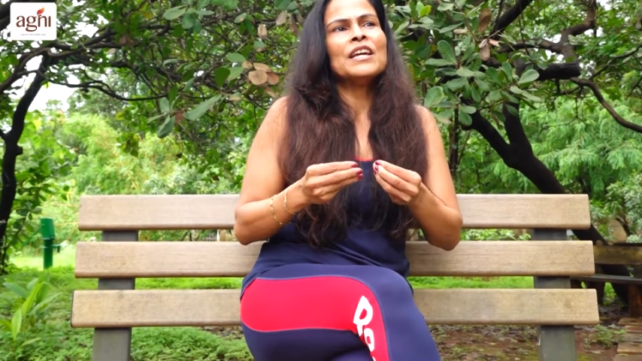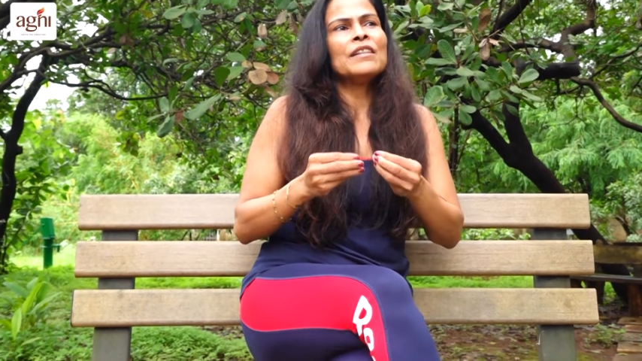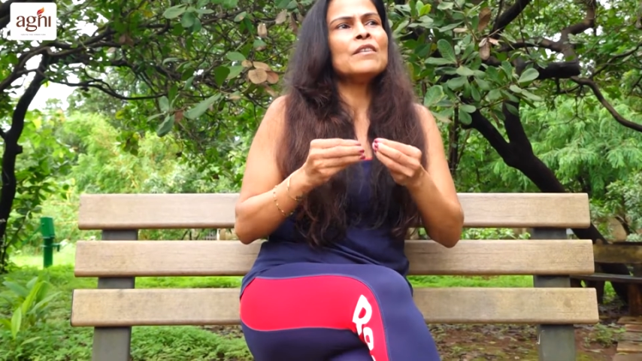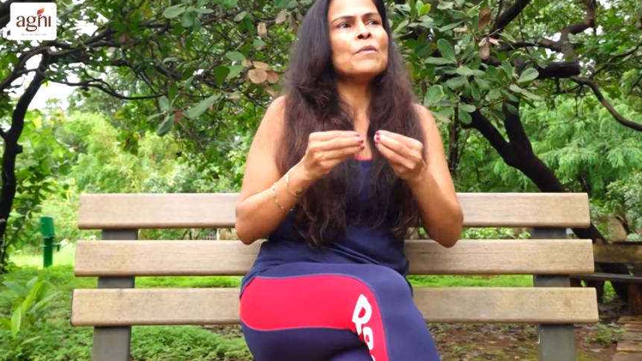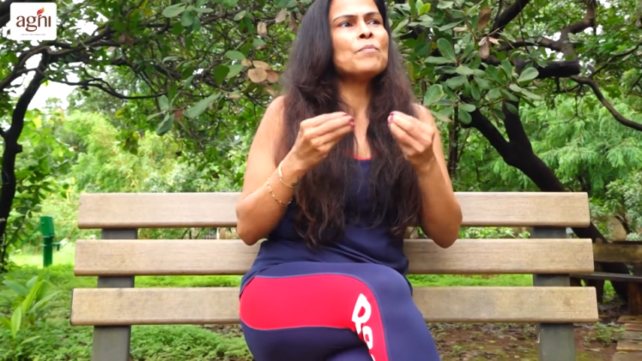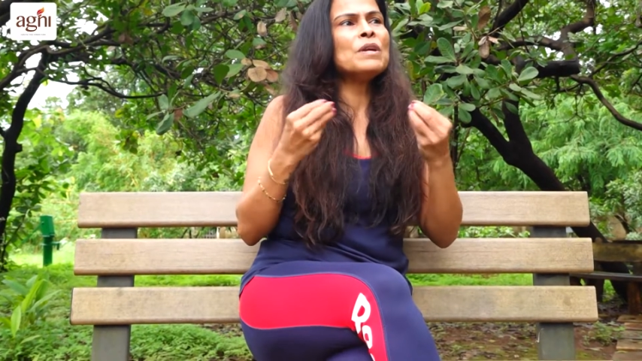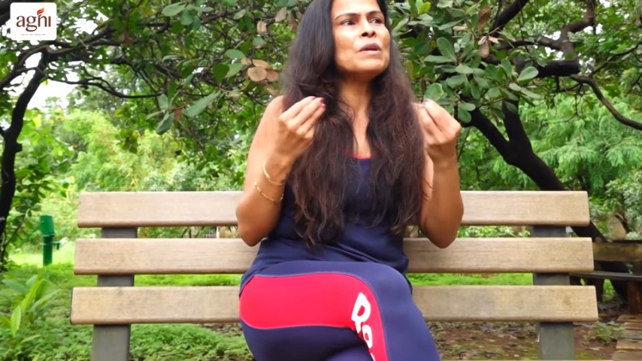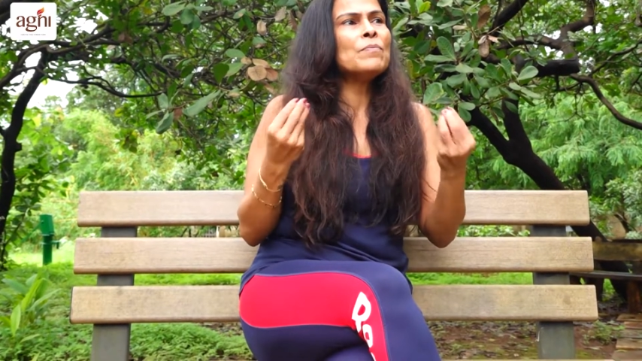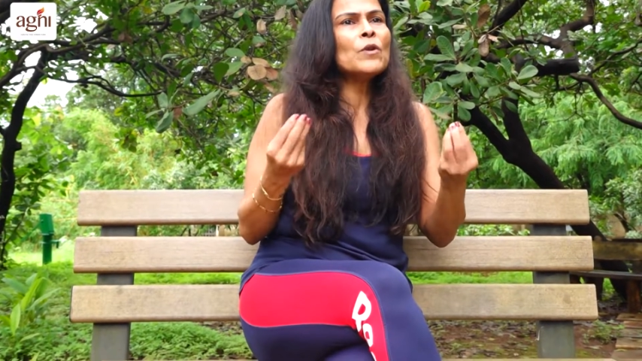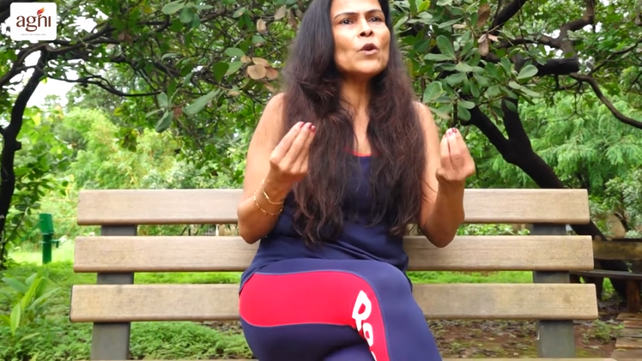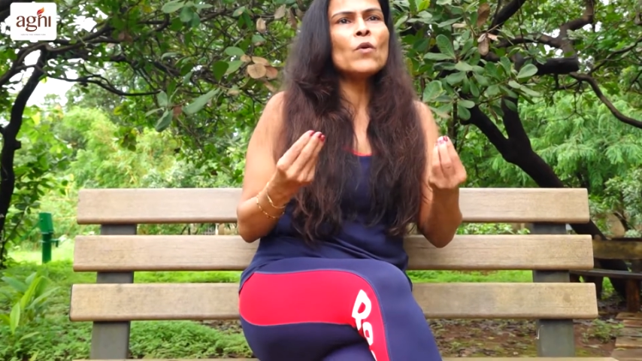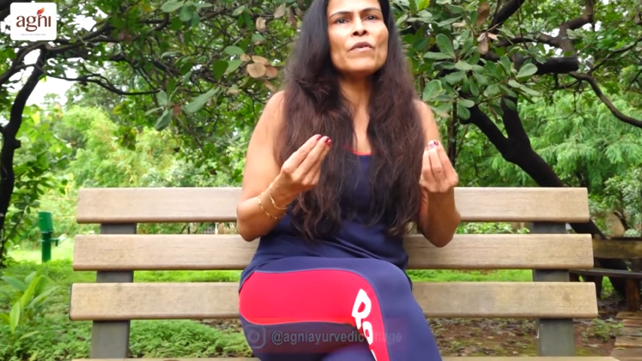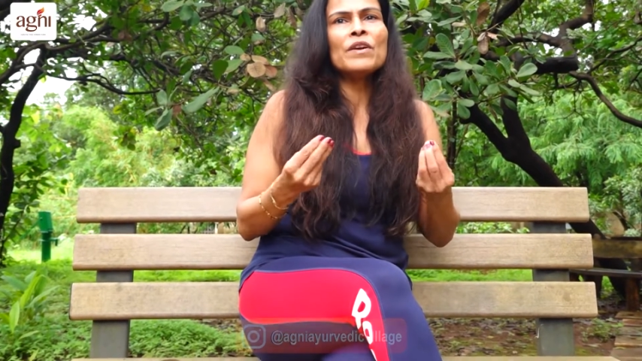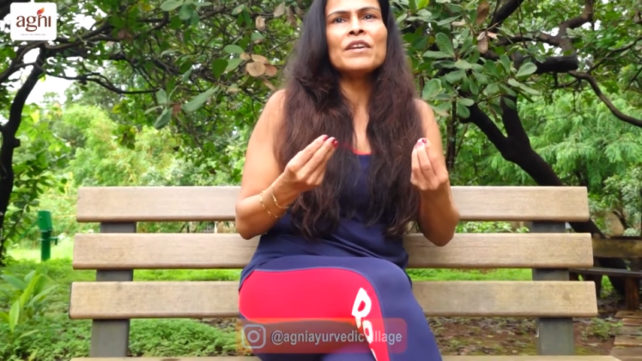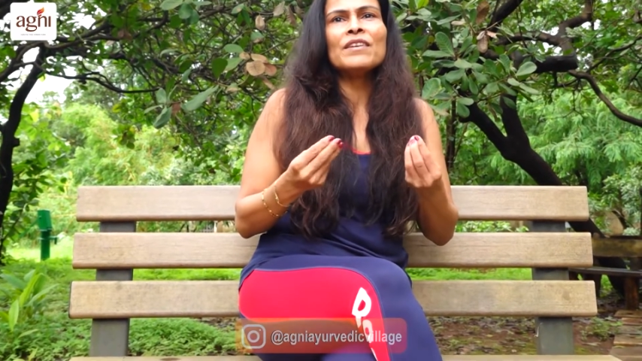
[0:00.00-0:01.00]
The people
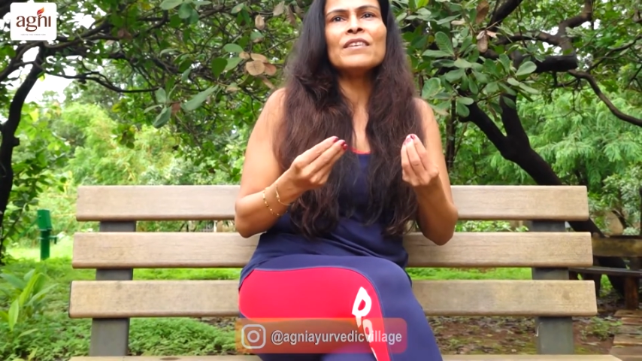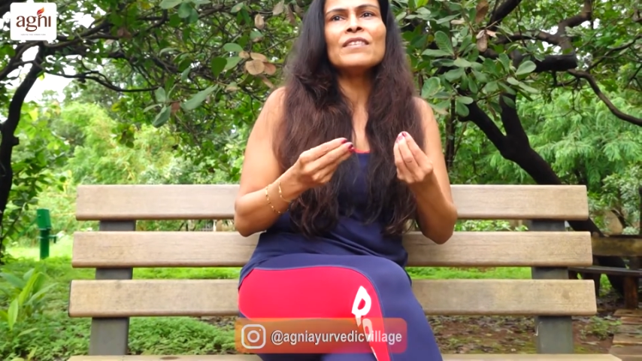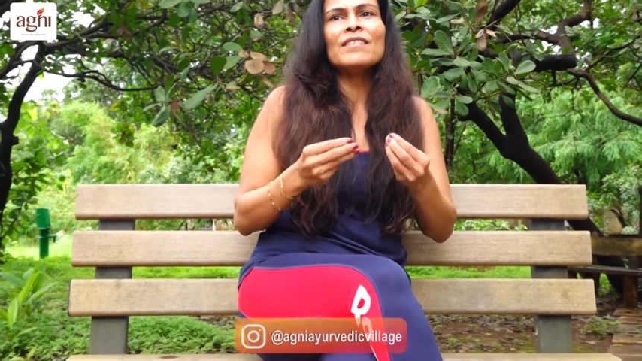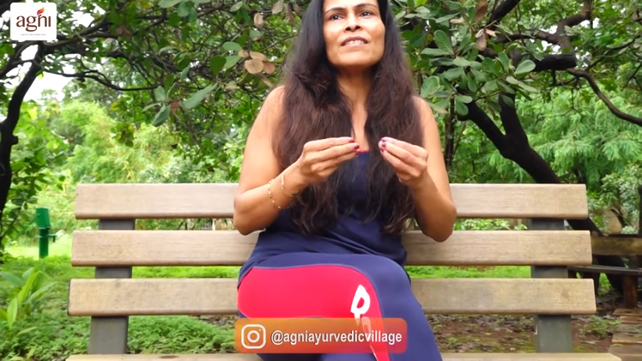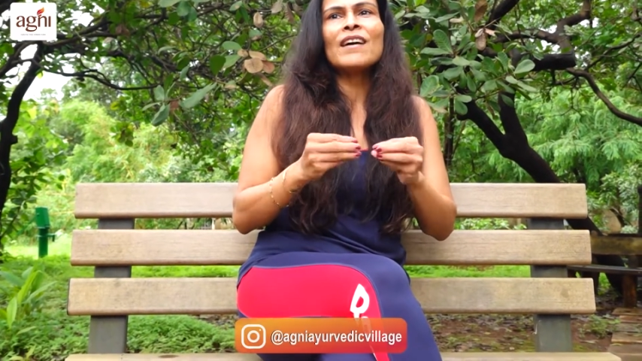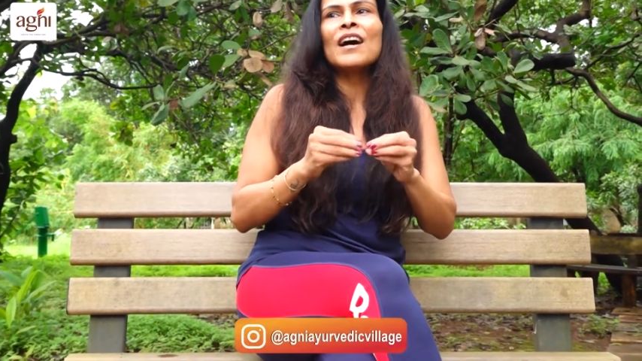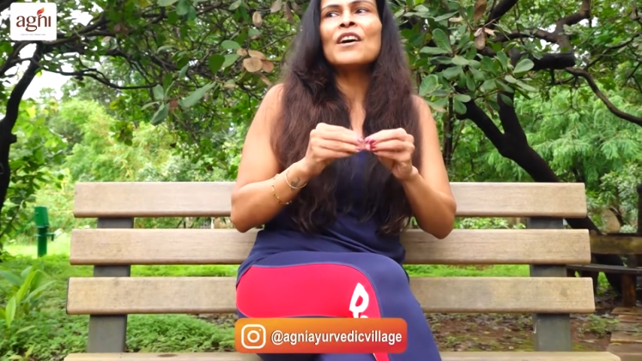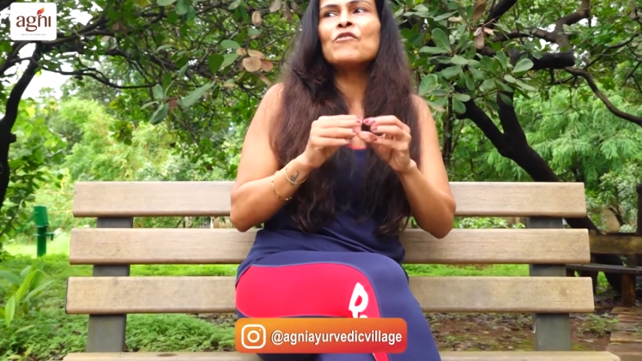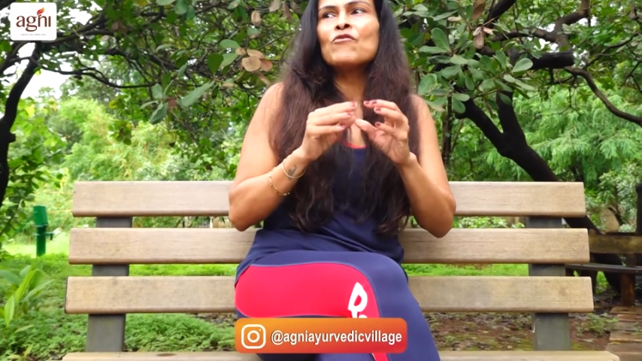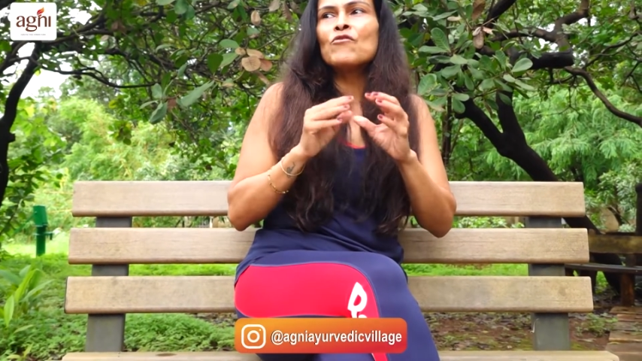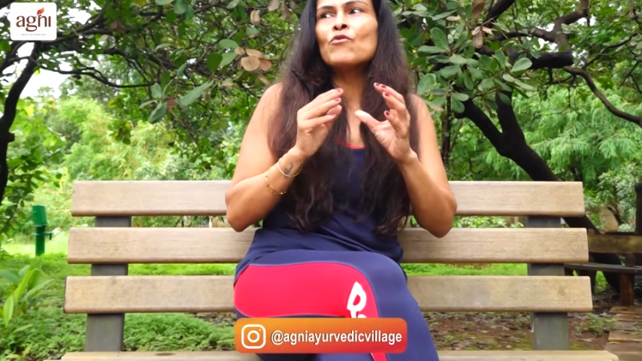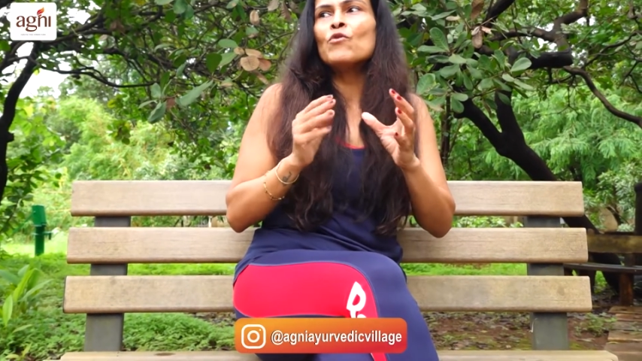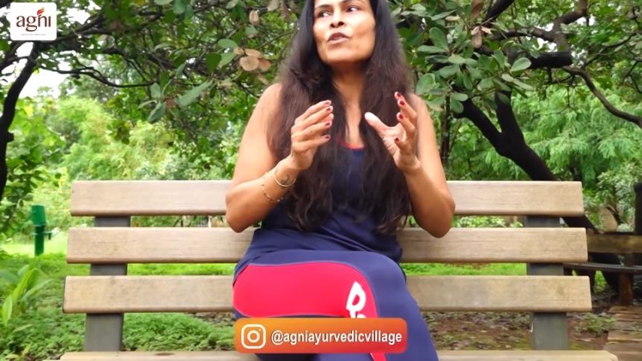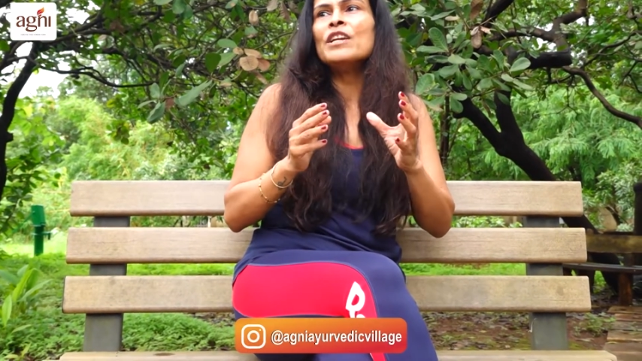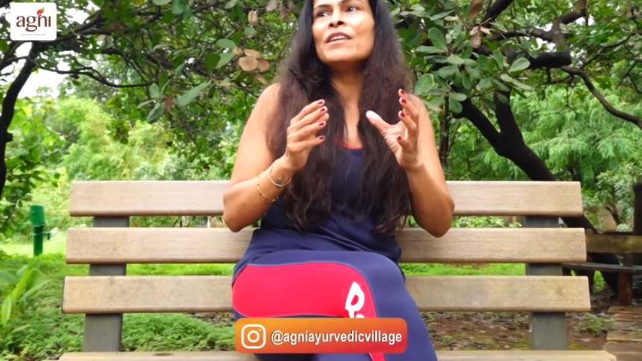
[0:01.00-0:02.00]
over here are
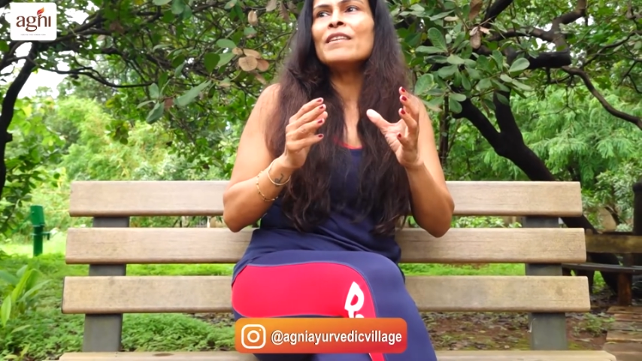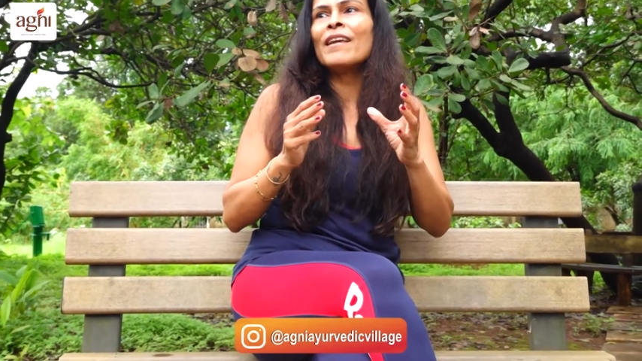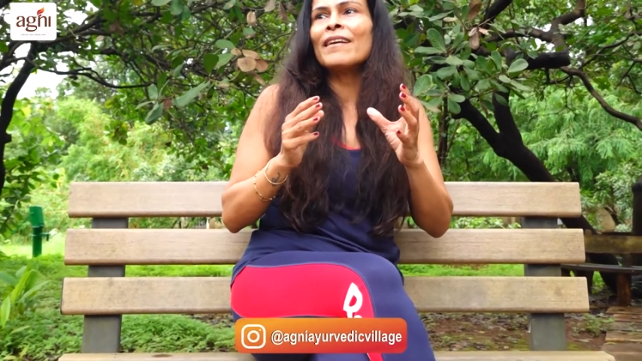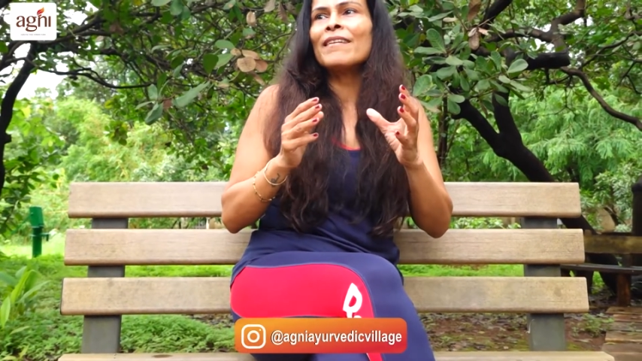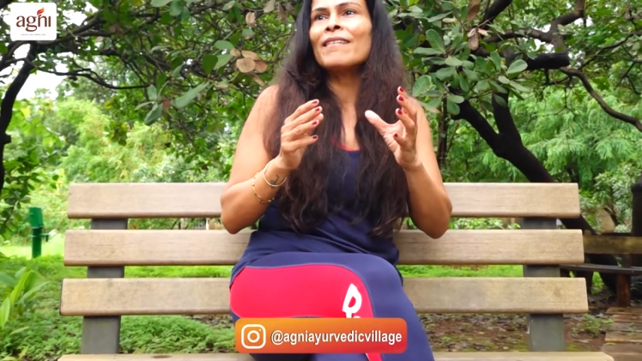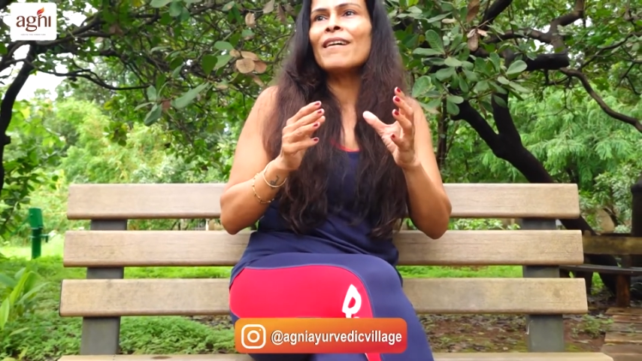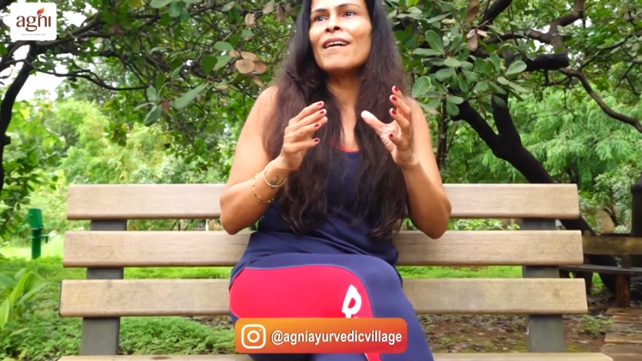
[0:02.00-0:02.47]
truly like